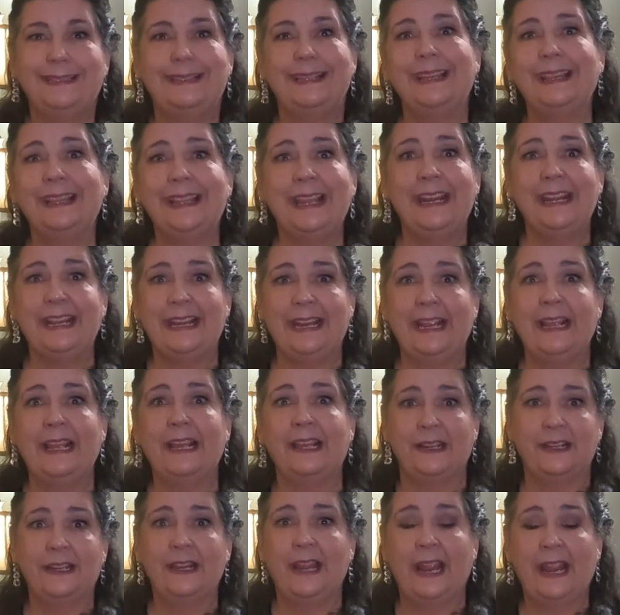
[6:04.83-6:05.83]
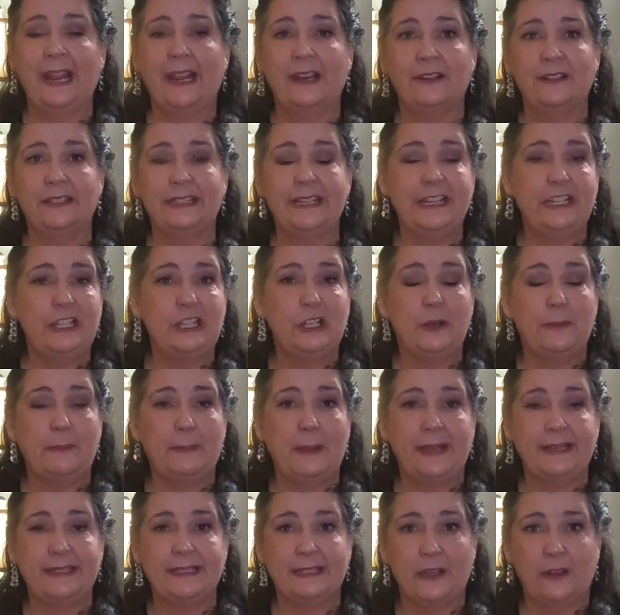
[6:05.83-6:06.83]
digging in and teaching
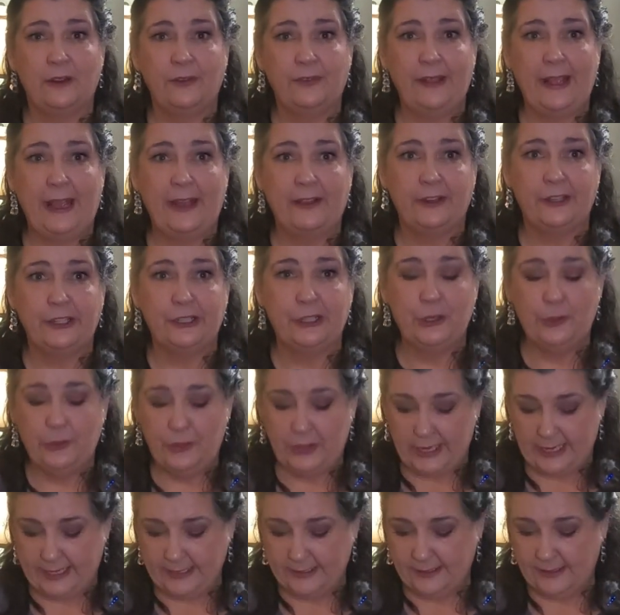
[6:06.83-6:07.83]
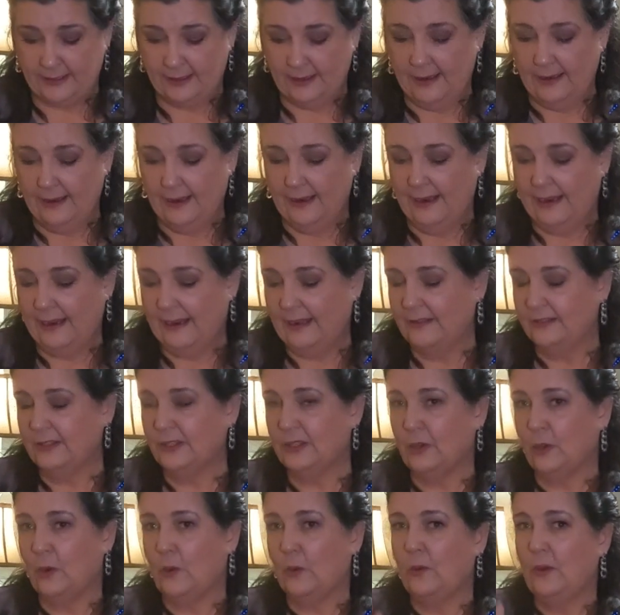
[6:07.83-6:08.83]
myself how to do things. And
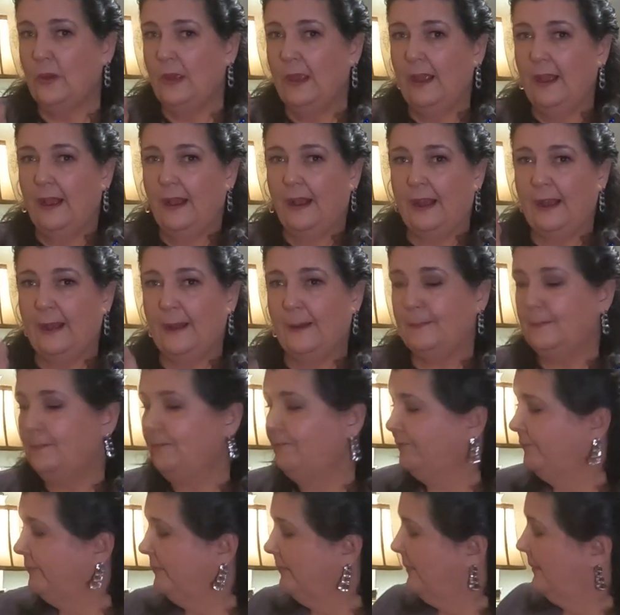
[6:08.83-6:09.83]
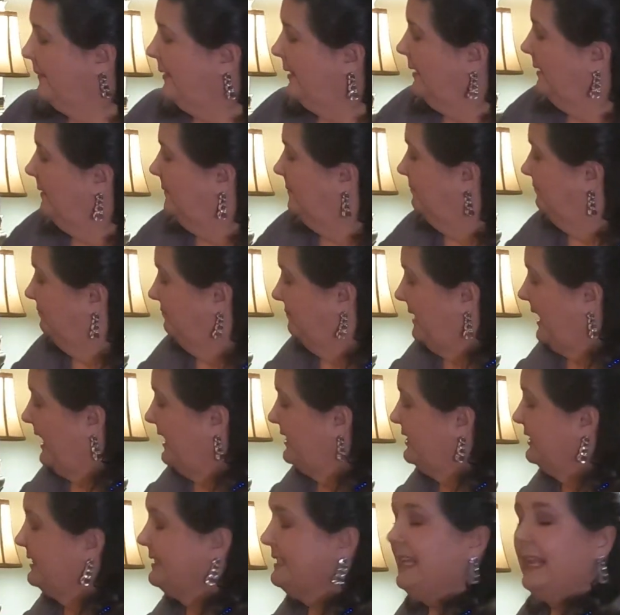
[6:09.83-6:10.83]
so
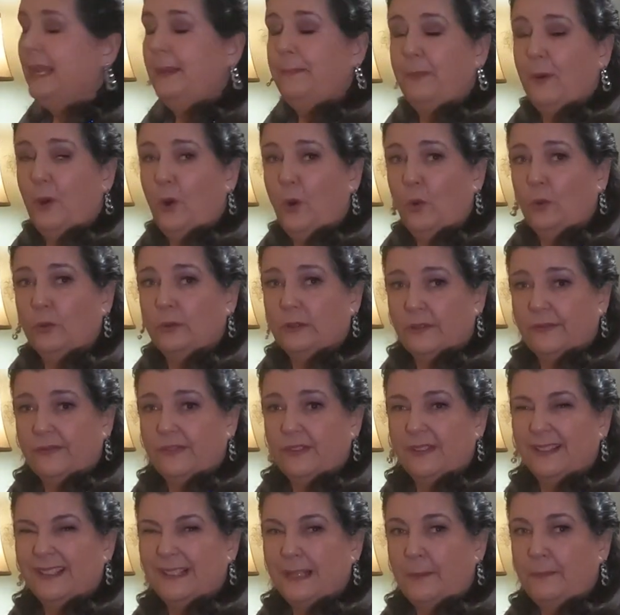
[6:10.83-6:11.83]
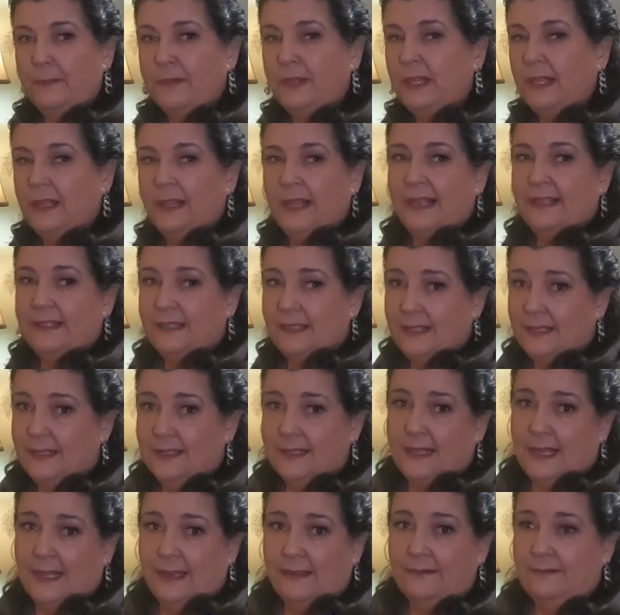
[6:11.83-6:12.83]
I just keep a hold of some of the
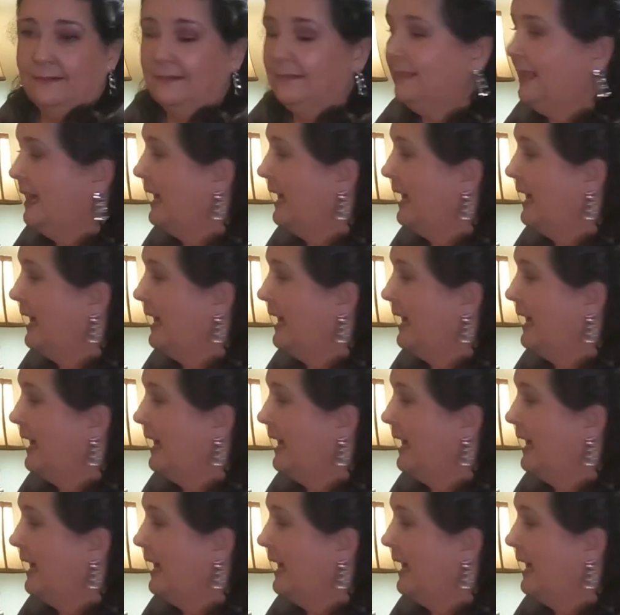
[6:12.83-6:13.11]
lenses that